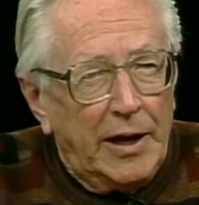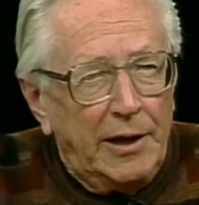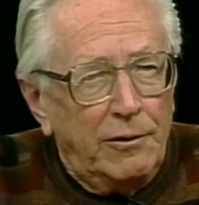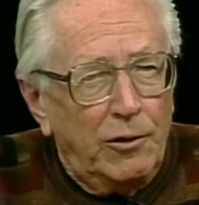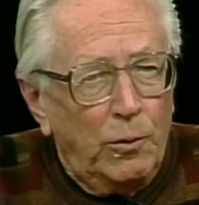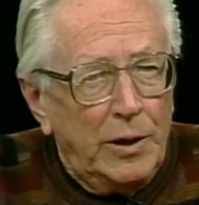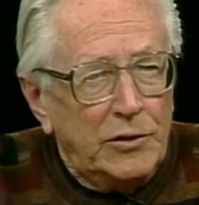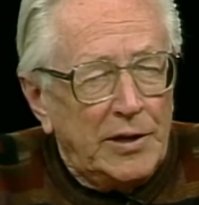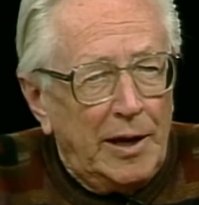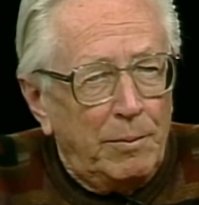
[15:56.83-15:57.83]
I don't know what
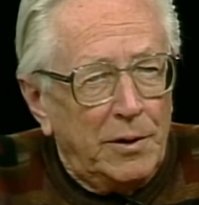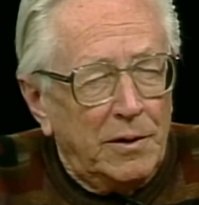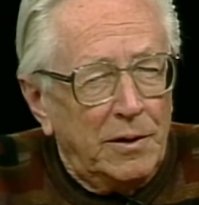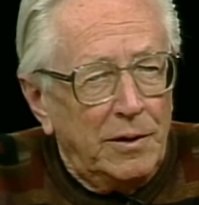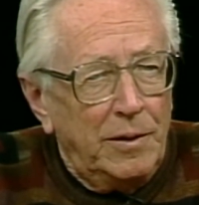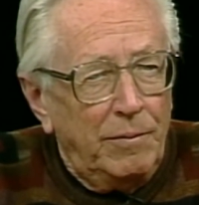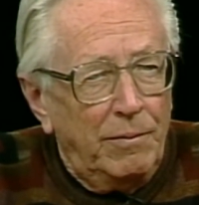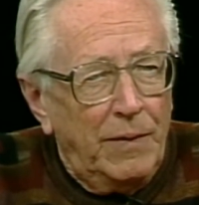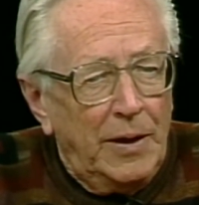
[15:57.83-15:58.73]
has happened to the